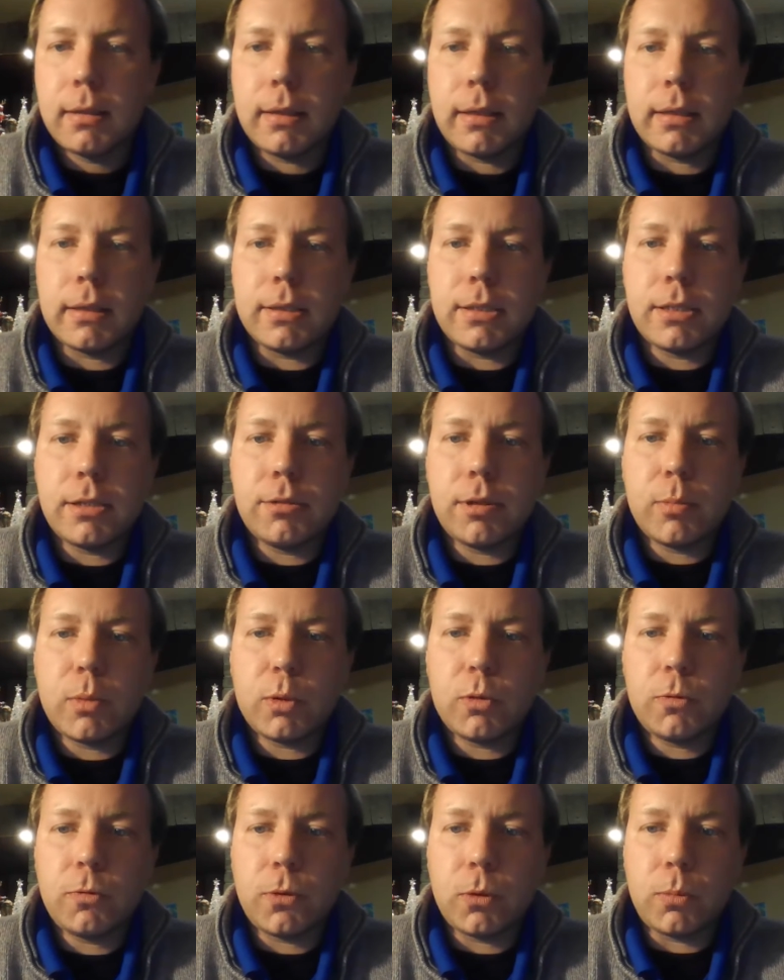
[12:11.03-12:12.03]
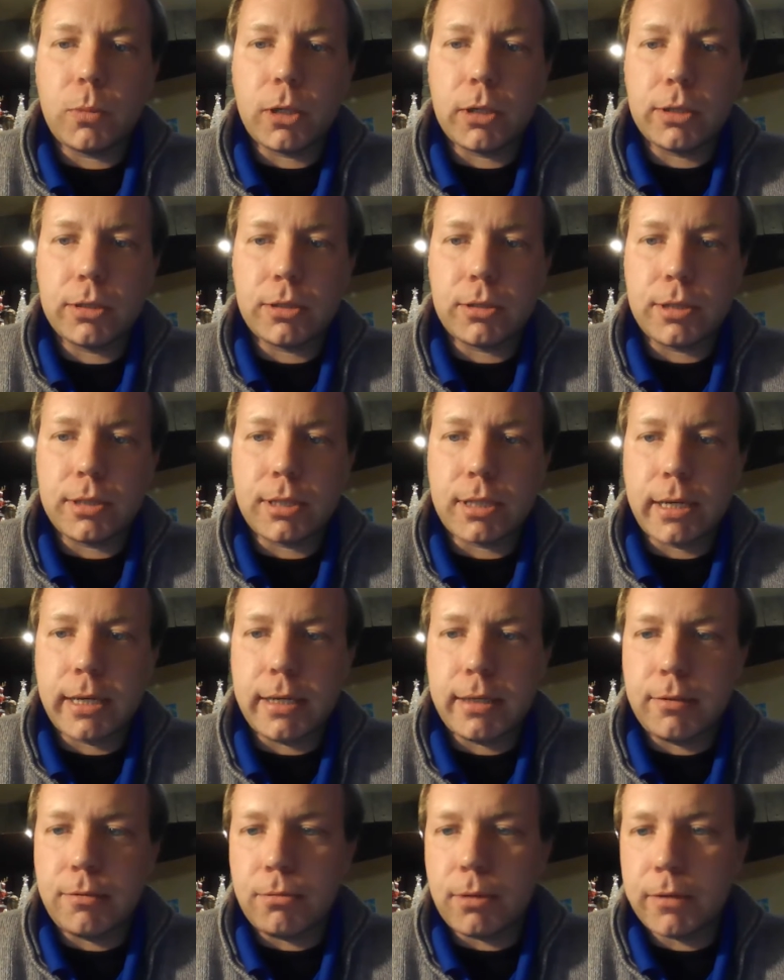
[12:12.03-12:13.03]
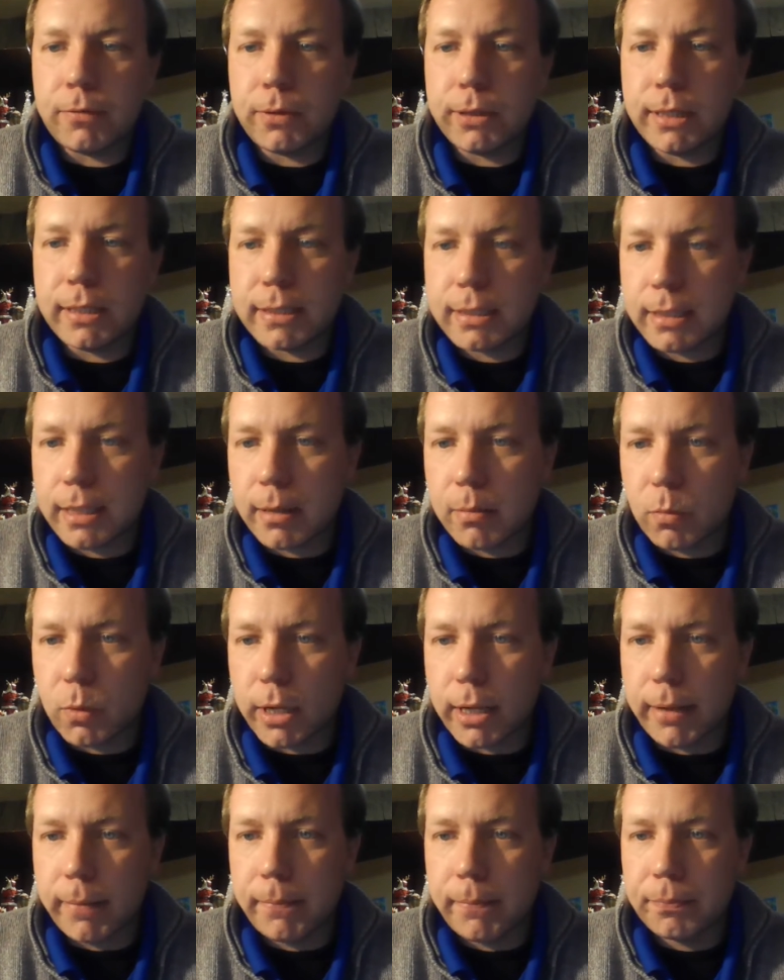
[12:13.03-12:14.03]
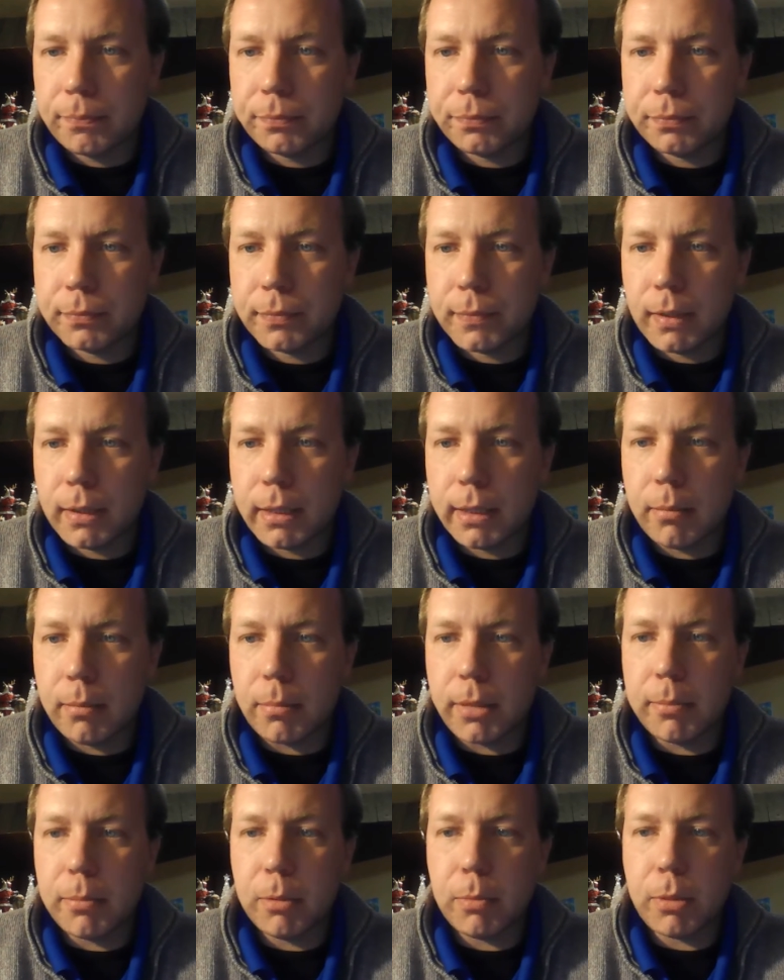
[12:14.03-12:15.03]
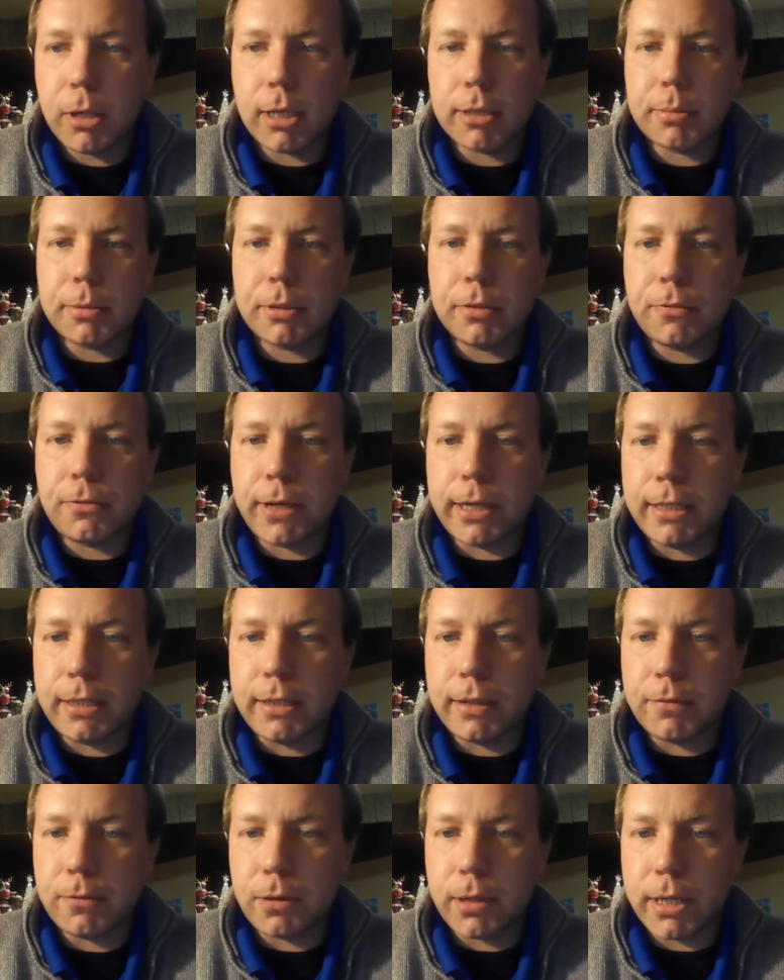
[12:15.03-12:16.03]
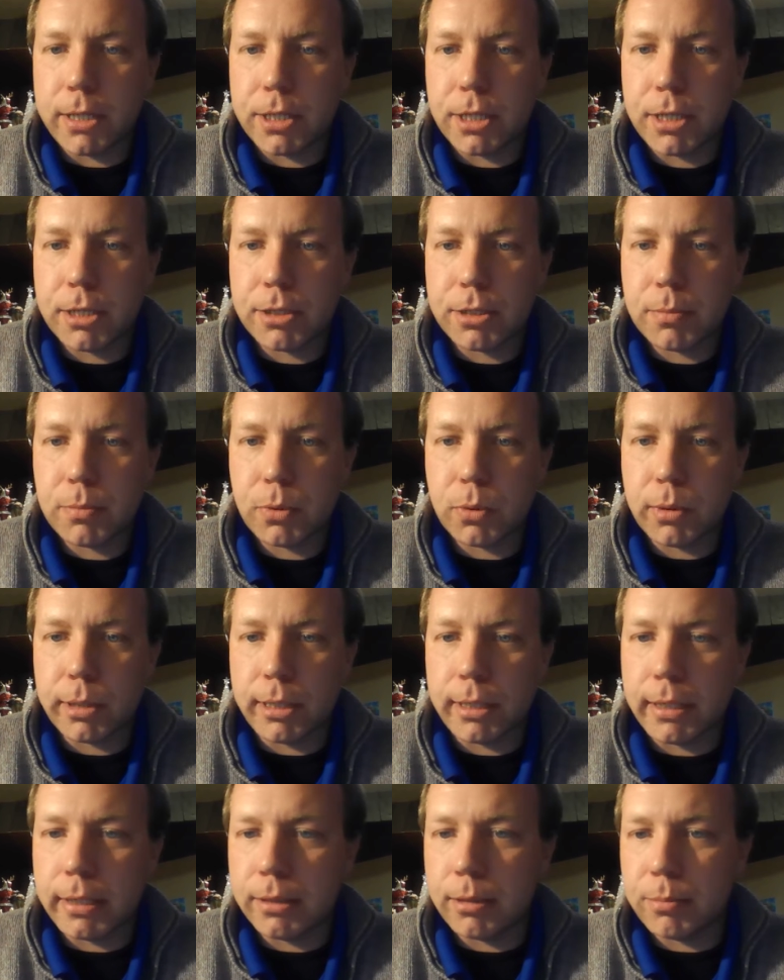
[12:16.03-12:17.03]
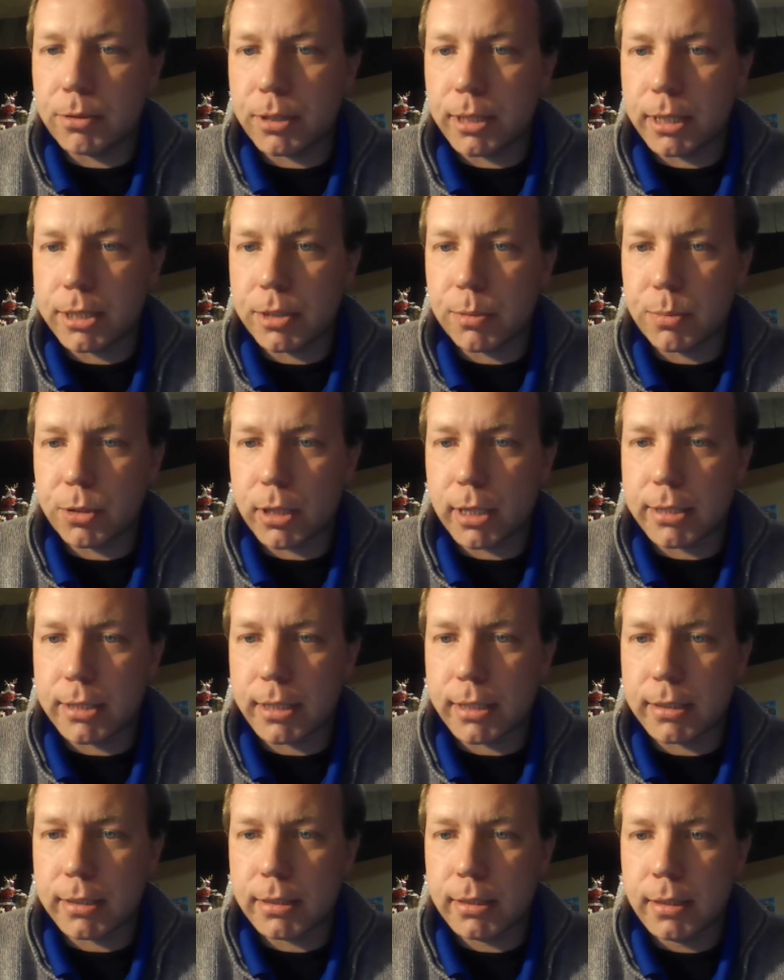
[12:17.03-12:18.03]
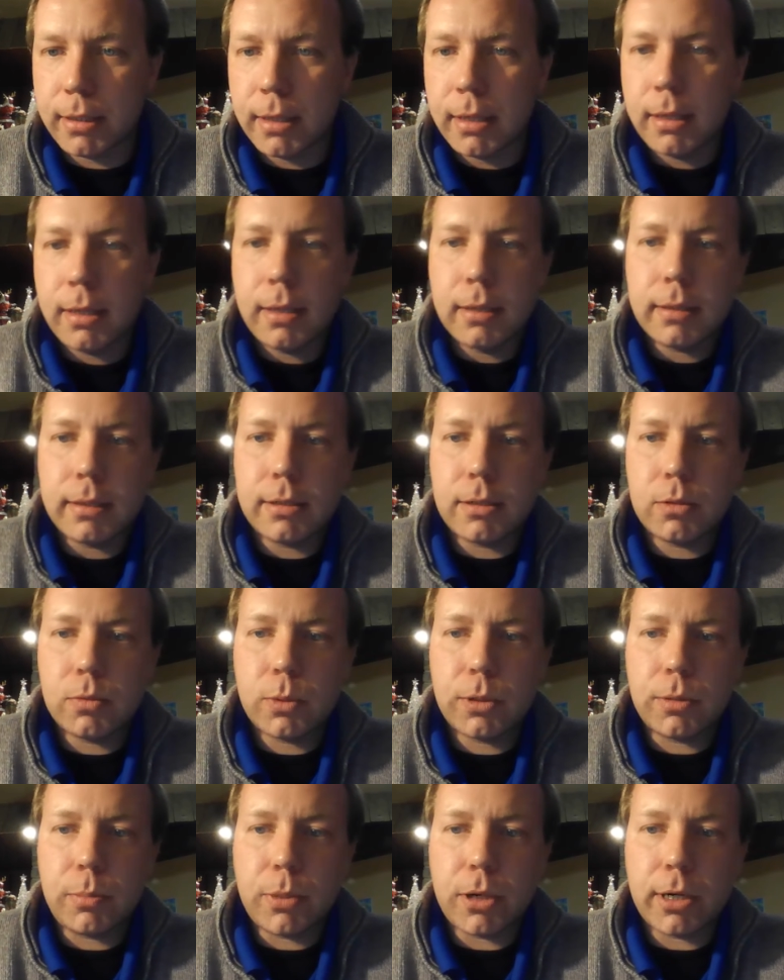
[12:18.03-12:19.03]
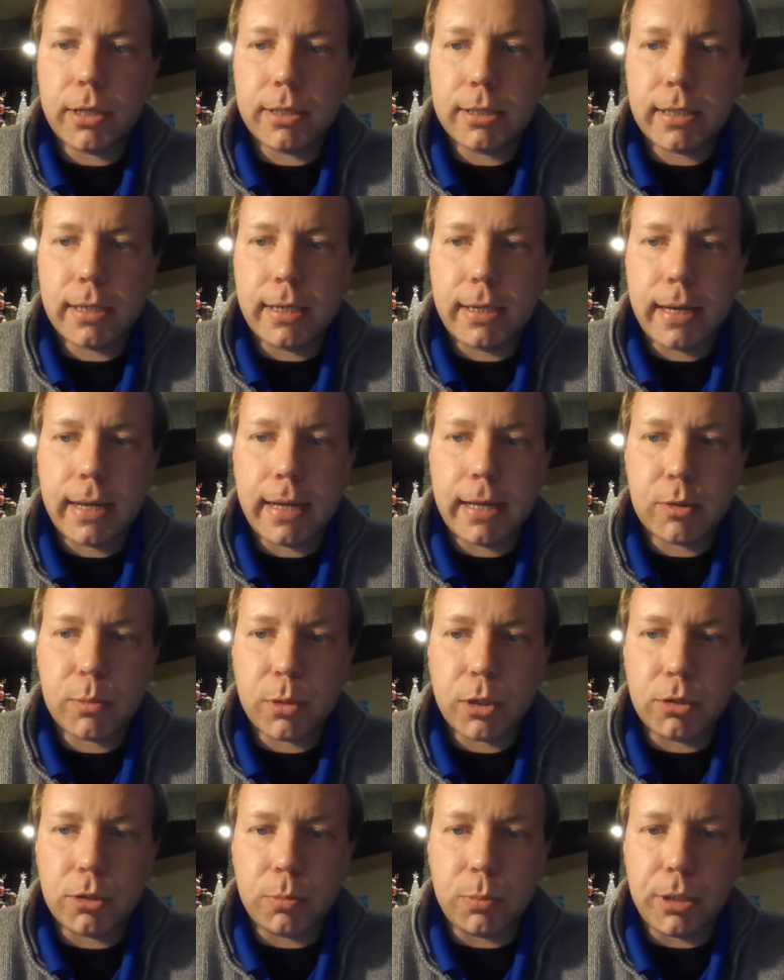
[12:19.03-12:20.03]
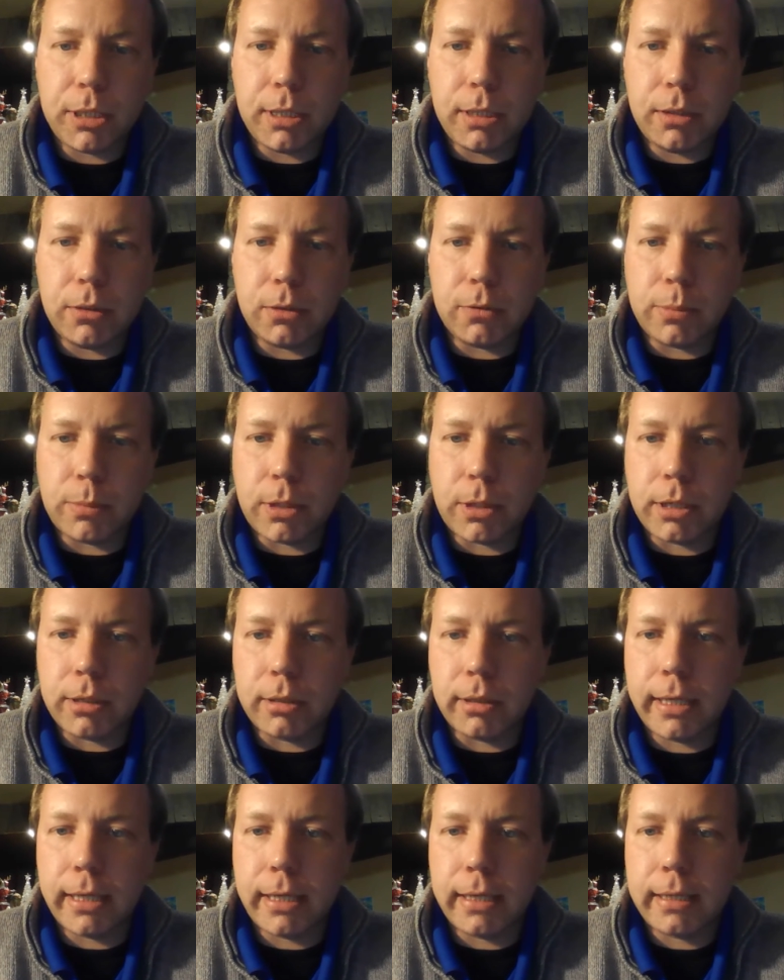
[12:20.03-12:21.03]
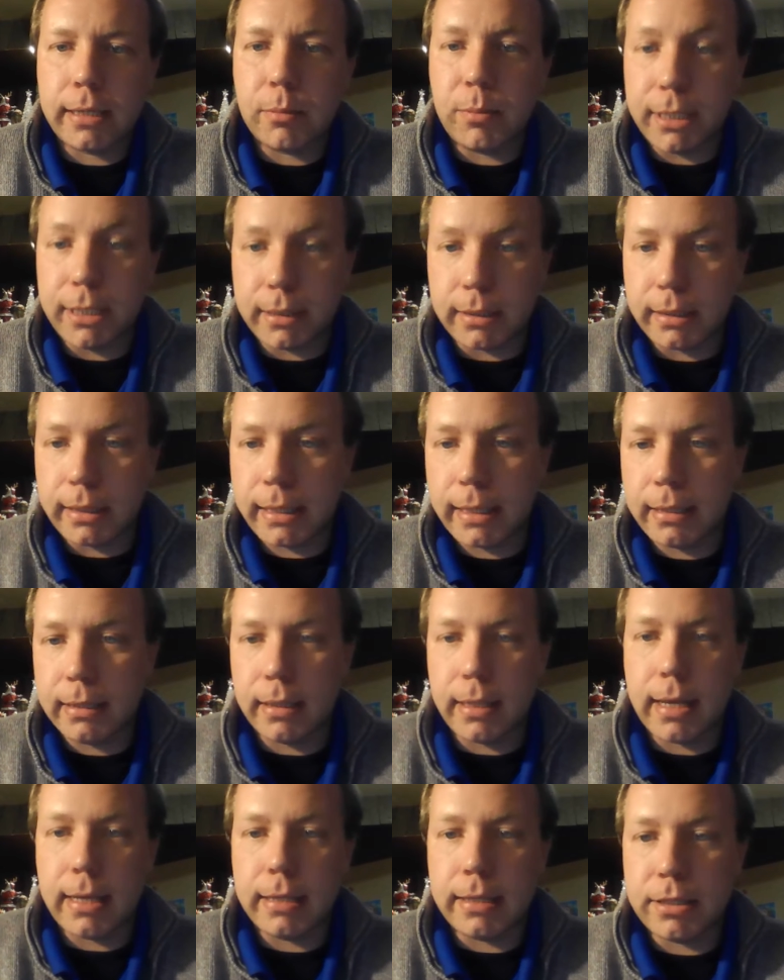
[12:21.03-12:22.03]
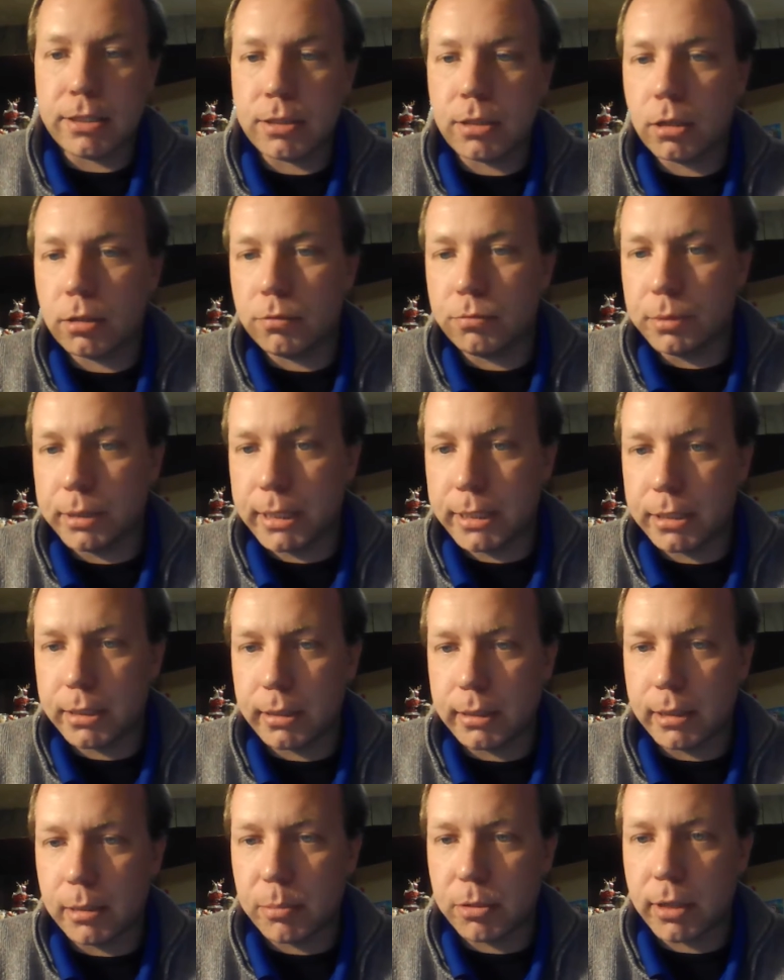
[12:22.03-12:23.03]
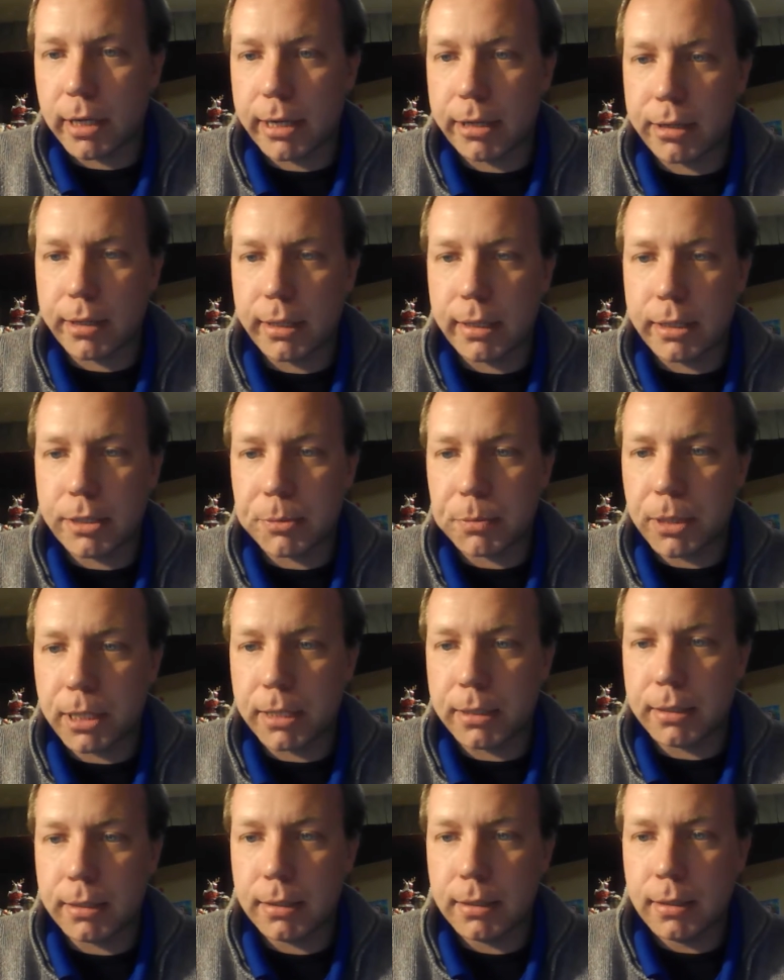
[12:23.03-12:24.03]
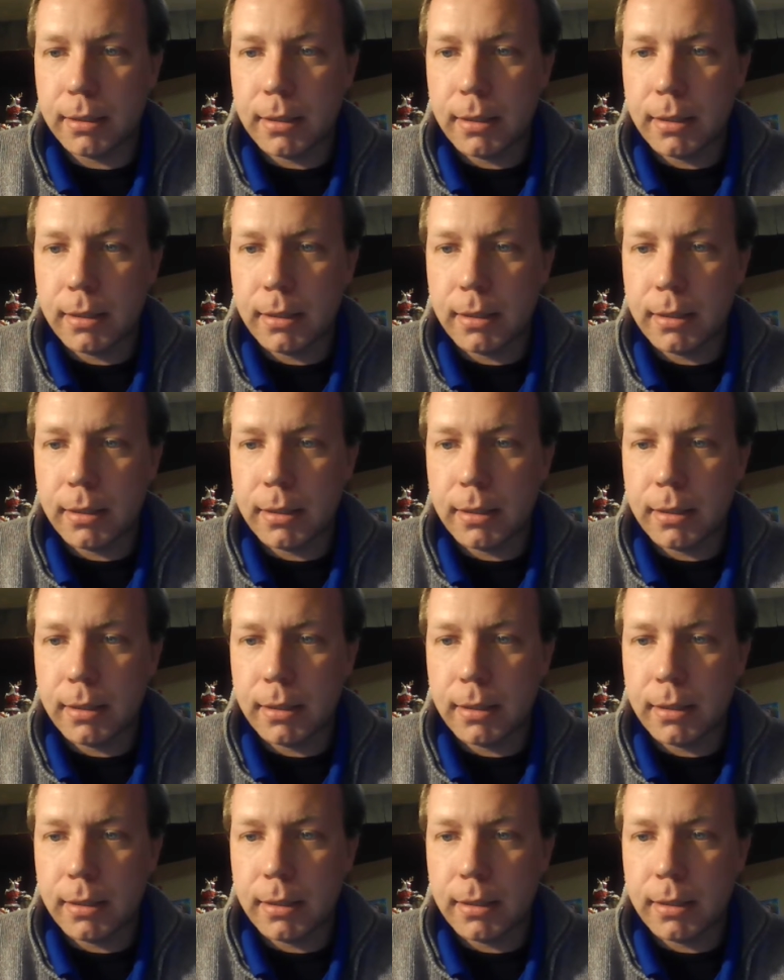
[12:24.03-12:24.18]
Now, considering both phone models are designed roughly the same way, it might be possible to find a differentiation point in the production process. This is where the parts that enhance Model B over Model A can be delayed and installed regionally prior to each month